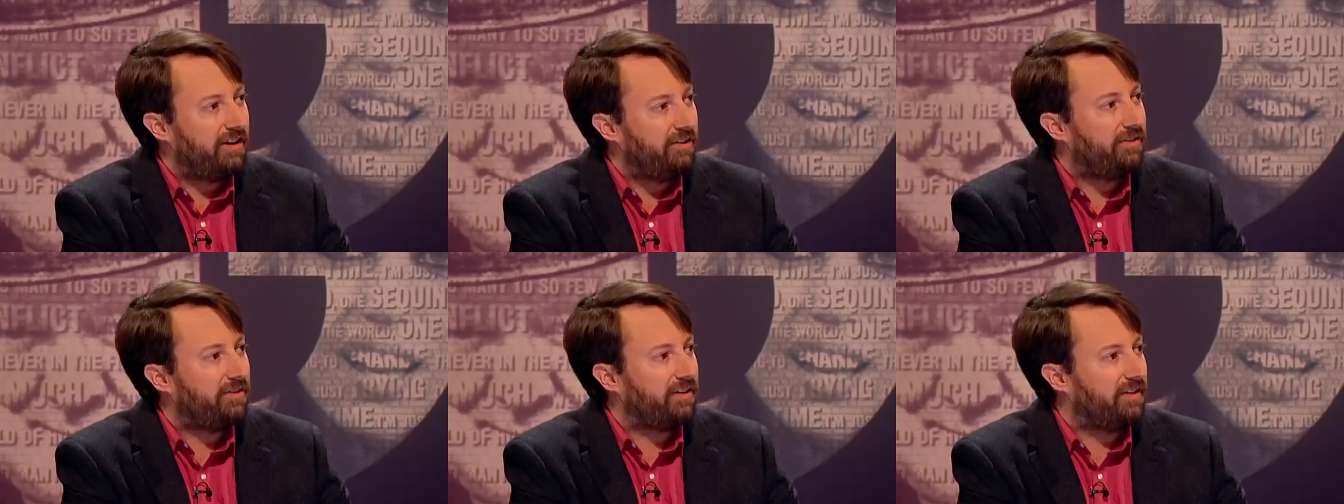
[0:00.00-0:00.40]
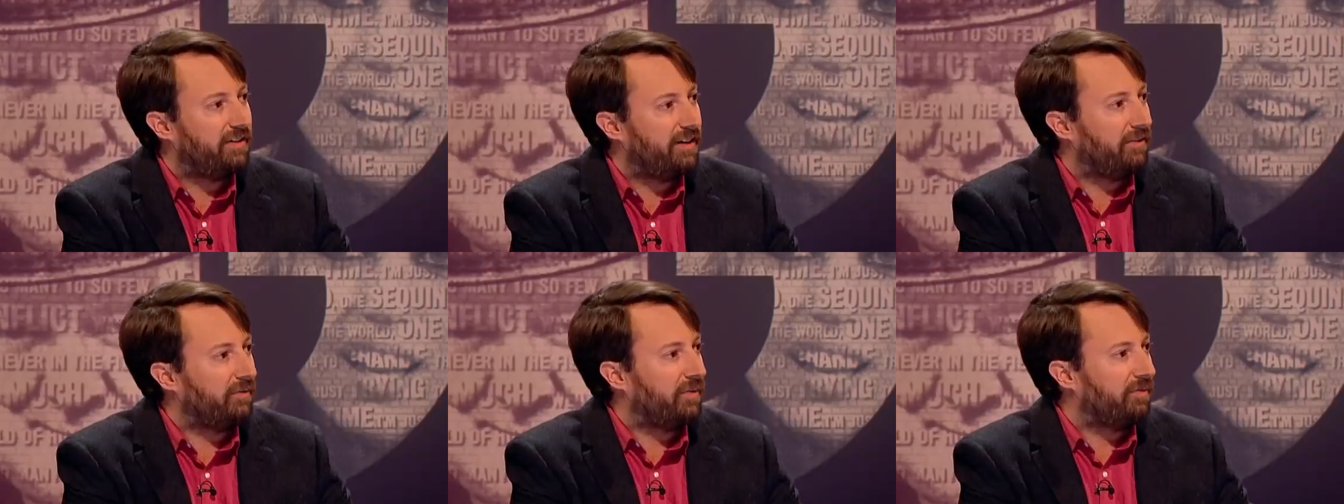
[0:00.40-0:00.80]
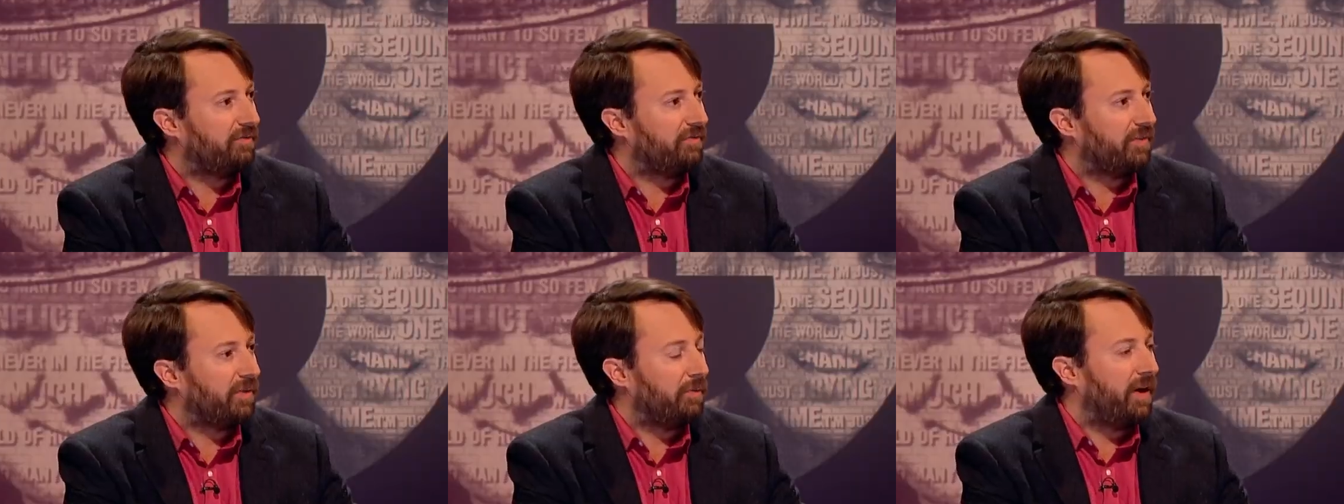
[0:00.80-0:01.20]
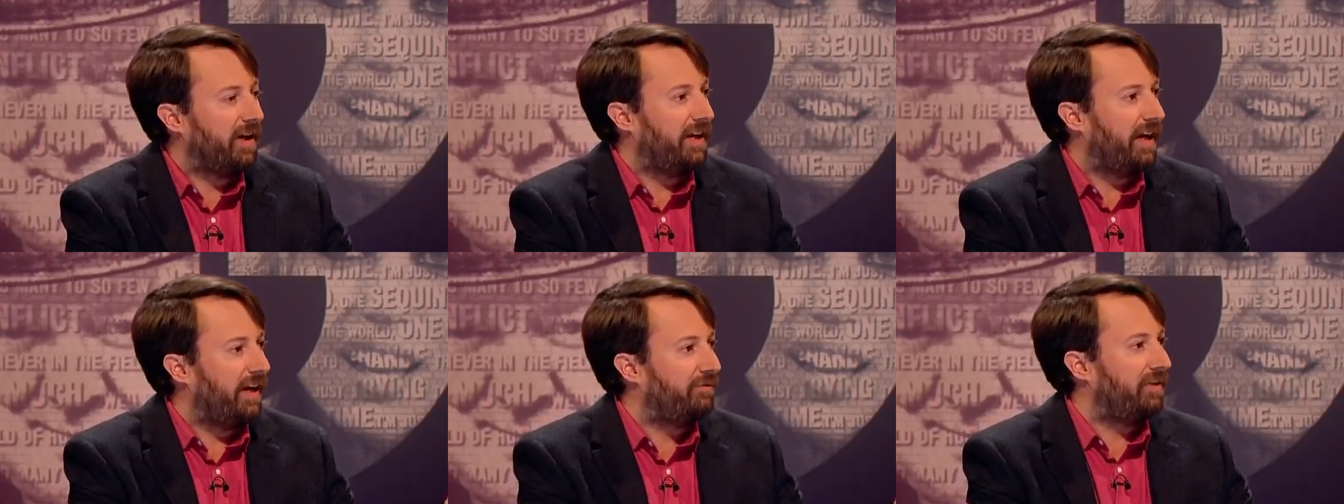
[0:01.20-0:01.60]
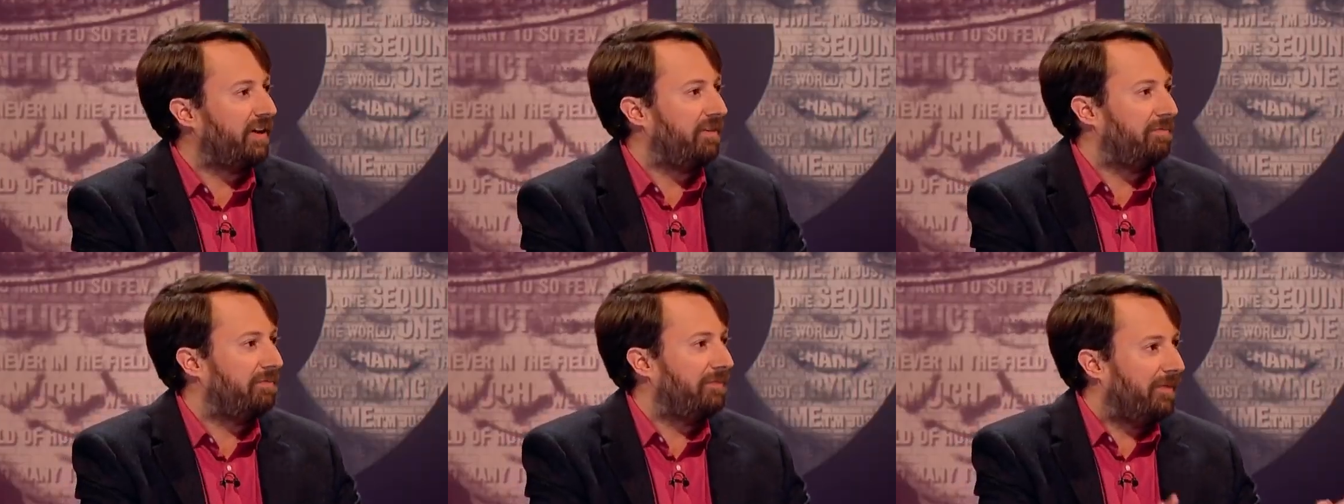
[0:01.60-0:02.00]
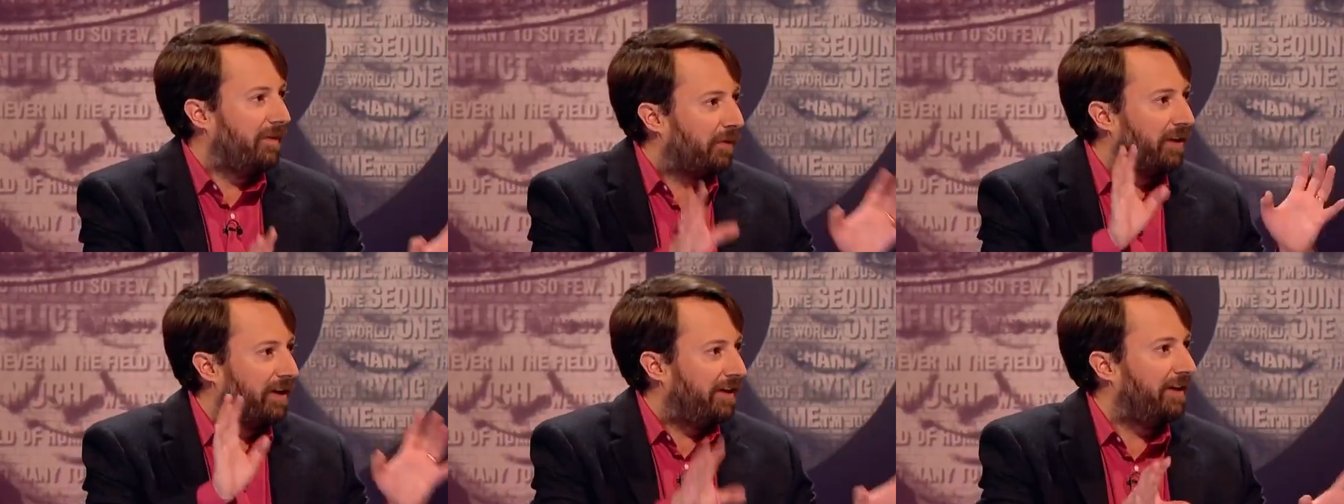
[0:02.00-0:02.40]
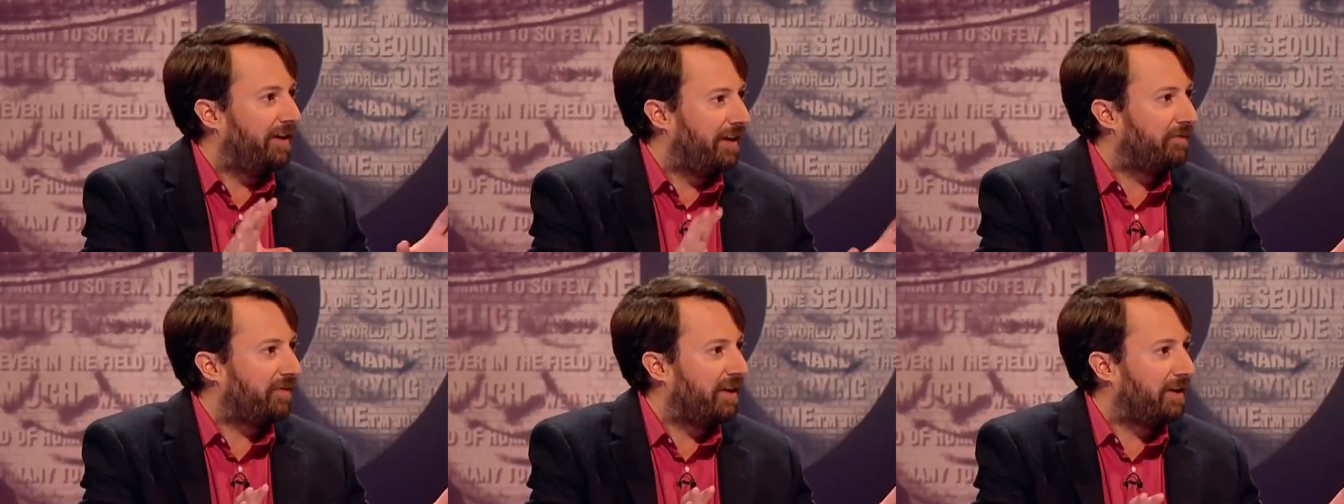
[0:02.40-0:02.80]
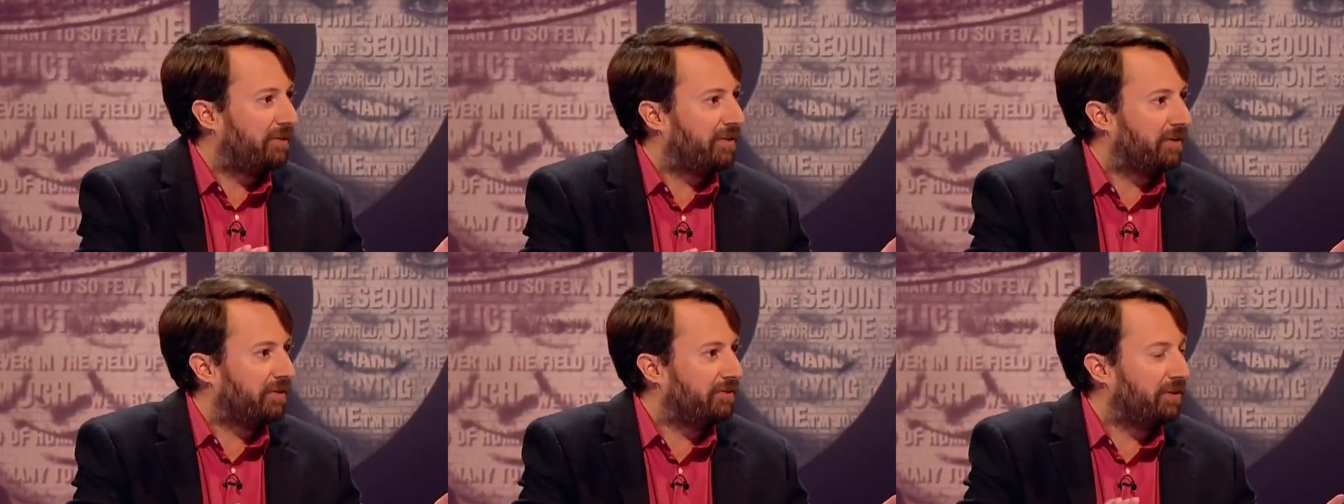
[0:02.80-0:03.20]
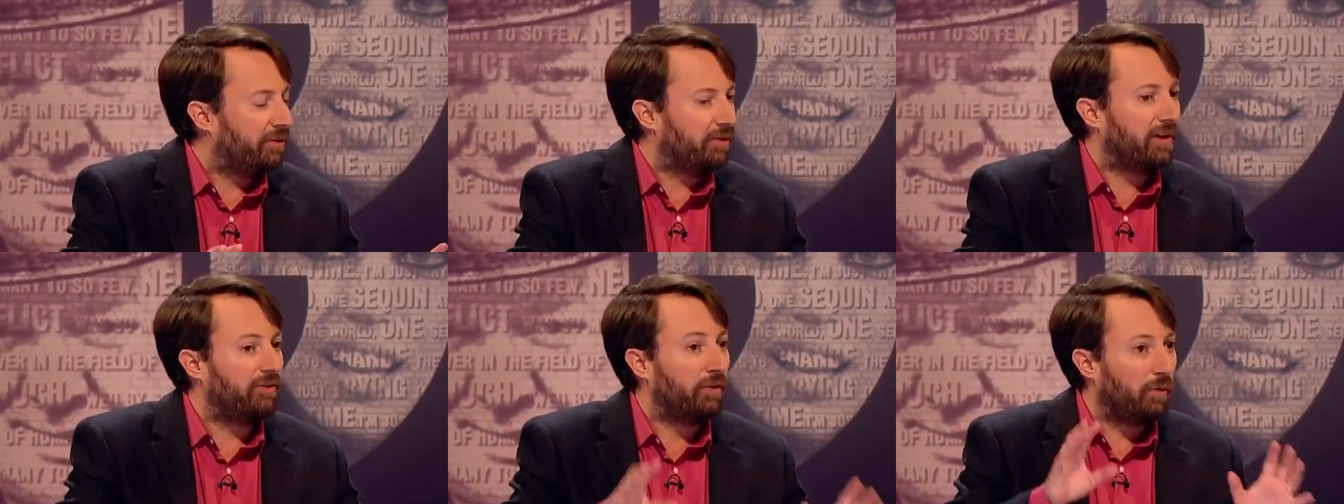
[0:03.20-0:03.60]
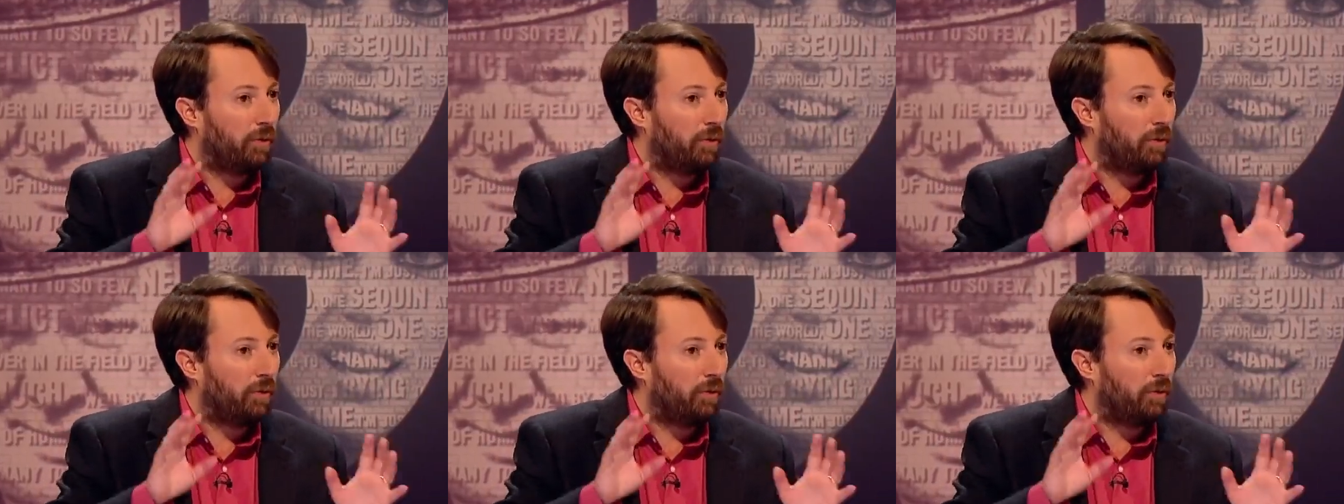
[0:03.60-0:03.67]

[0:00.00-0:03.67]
used to love the way every episode of Newsround, you